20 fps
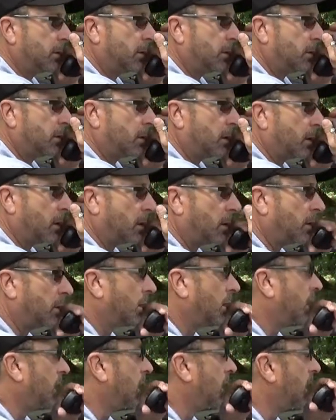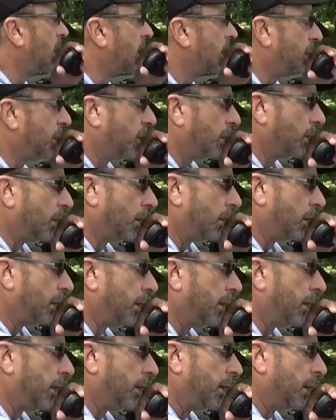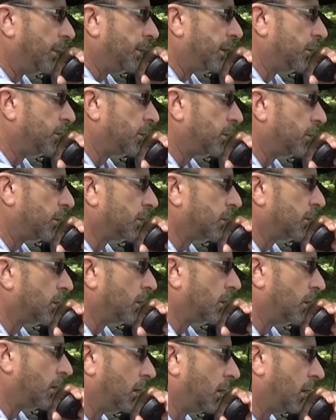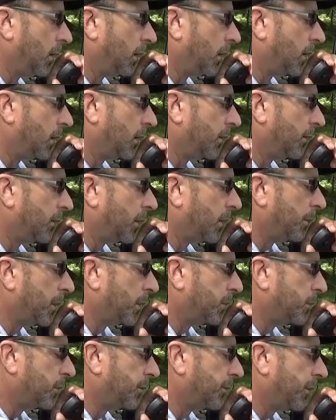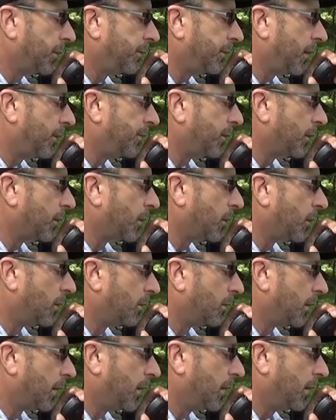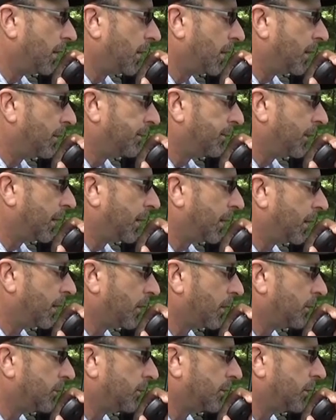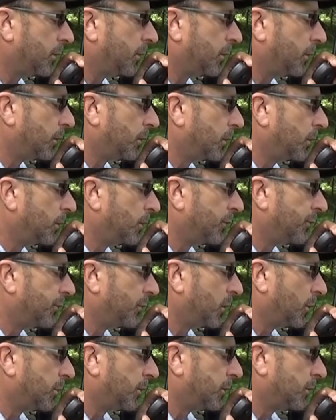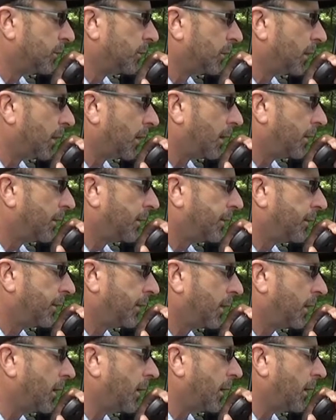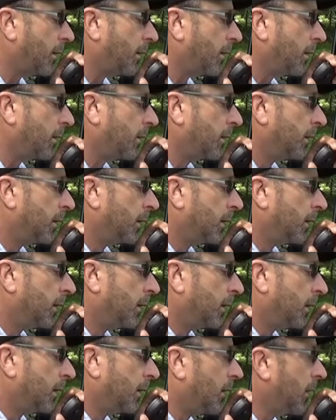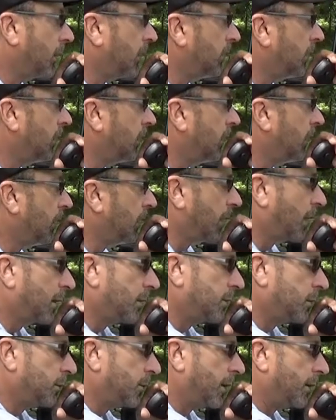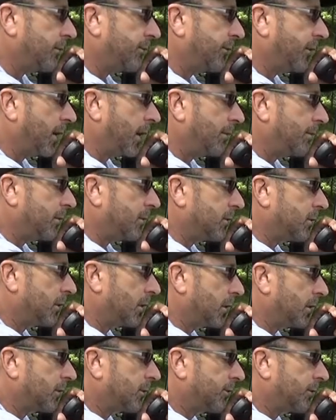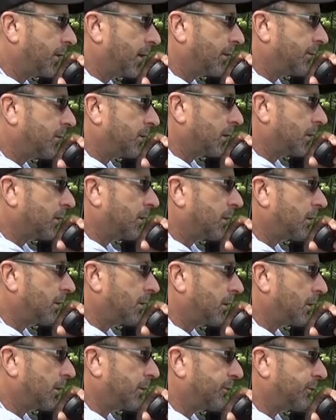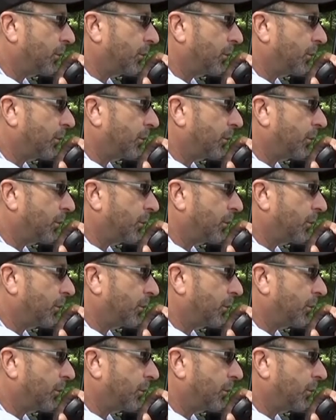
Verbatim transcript: QRM M going on here. I'm not sure what's going on. I'm not sure if I even have your call right. Alpha Echo Zero Uniform is what I think I heard and uh, got you about 5 and 6. 5, 6 here into